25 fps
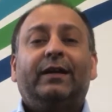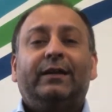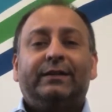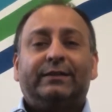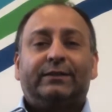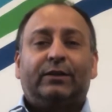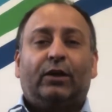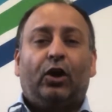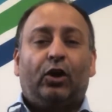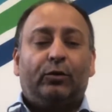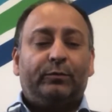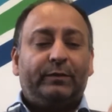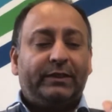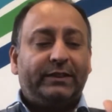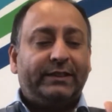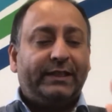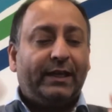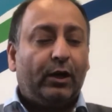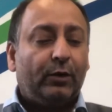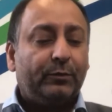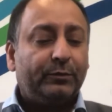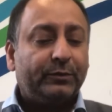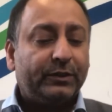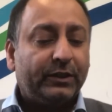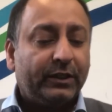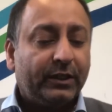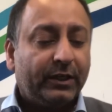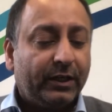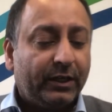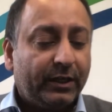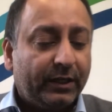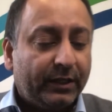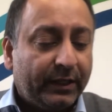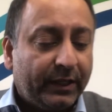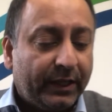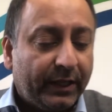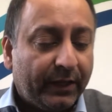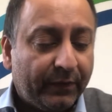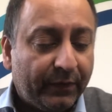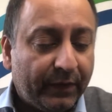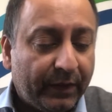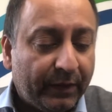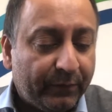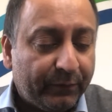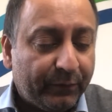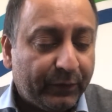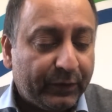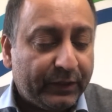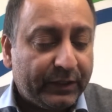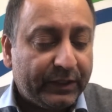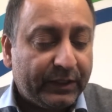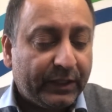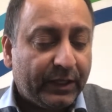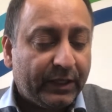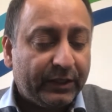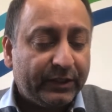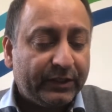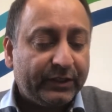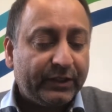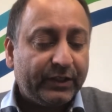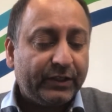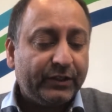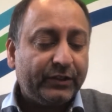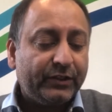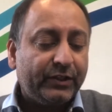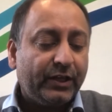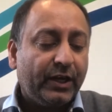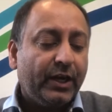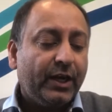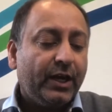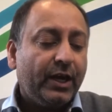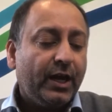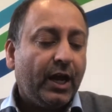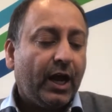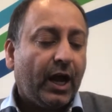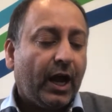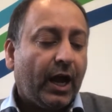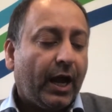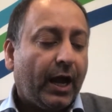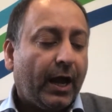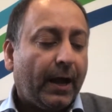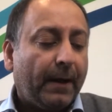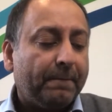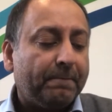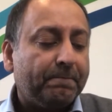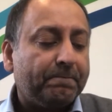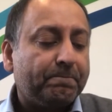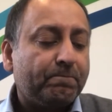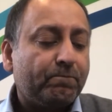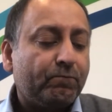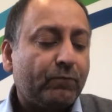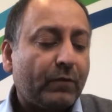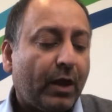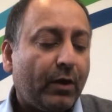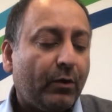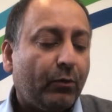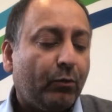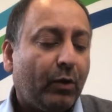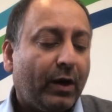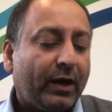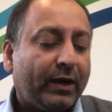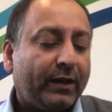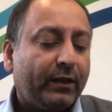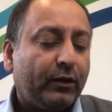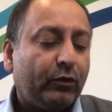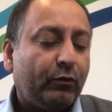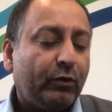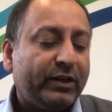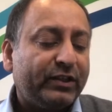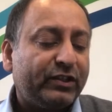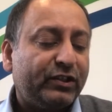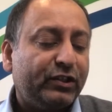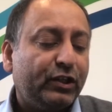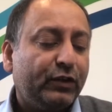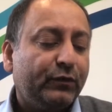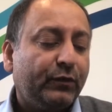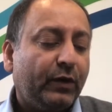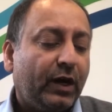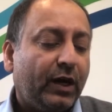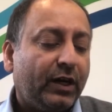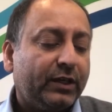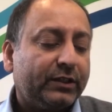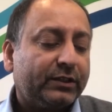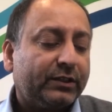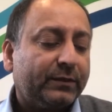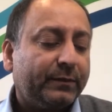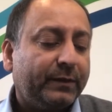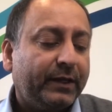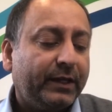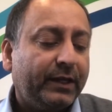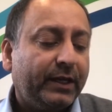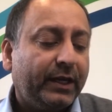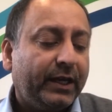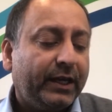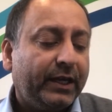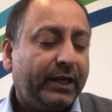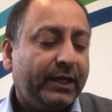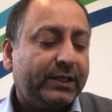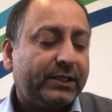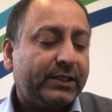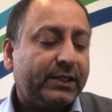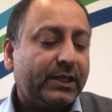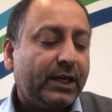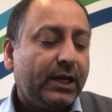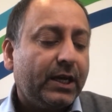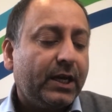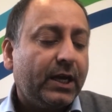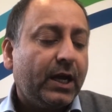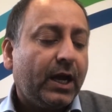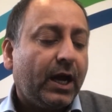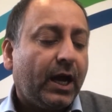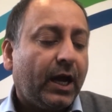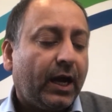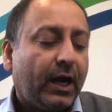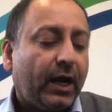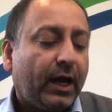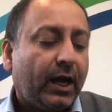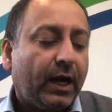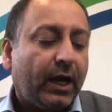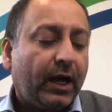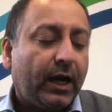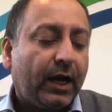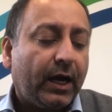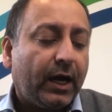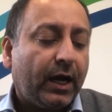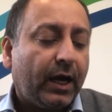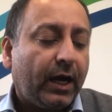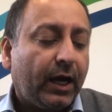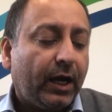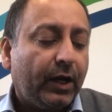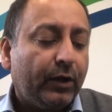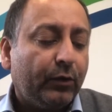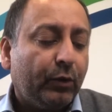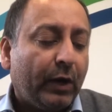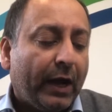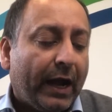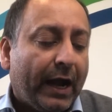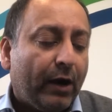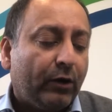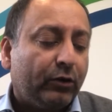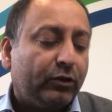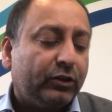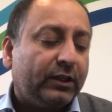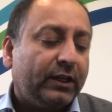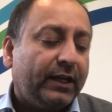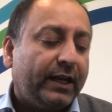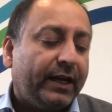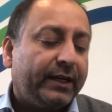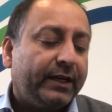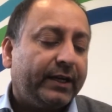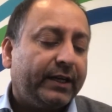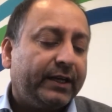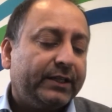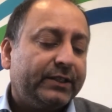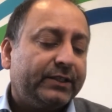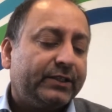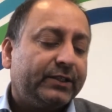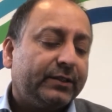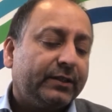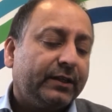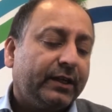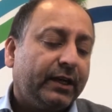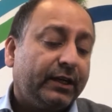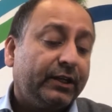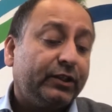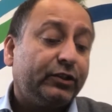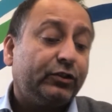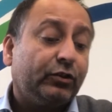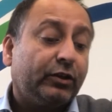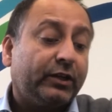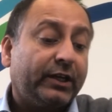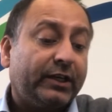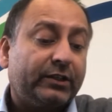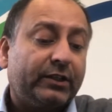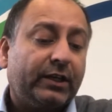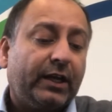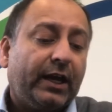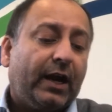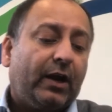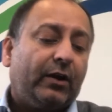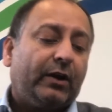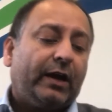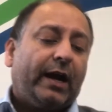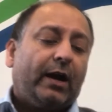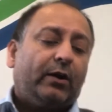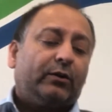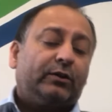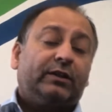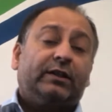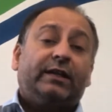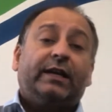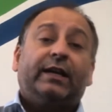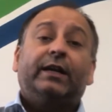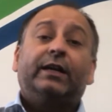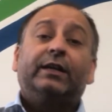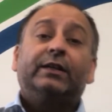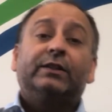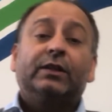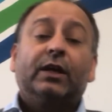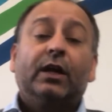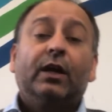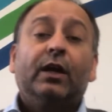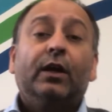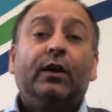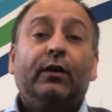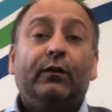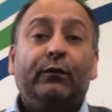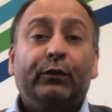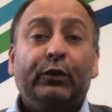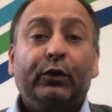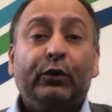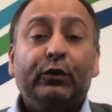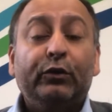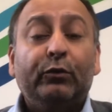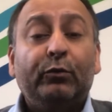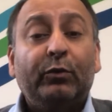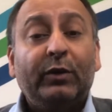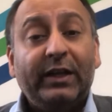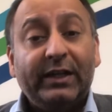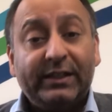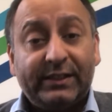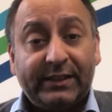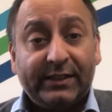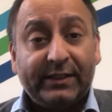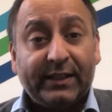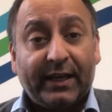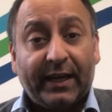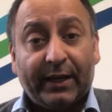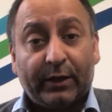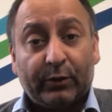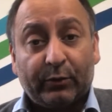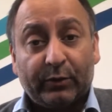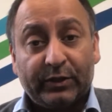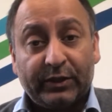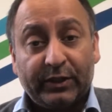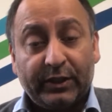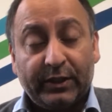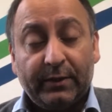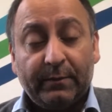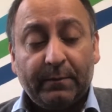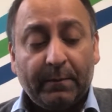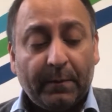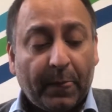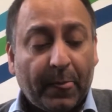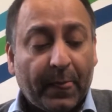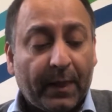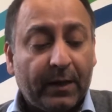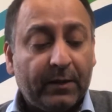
So I hope this helps there for you, Jesus. One other question you've asked me is, how do the lenders, additional question, how do the lenders view you releasing that equity?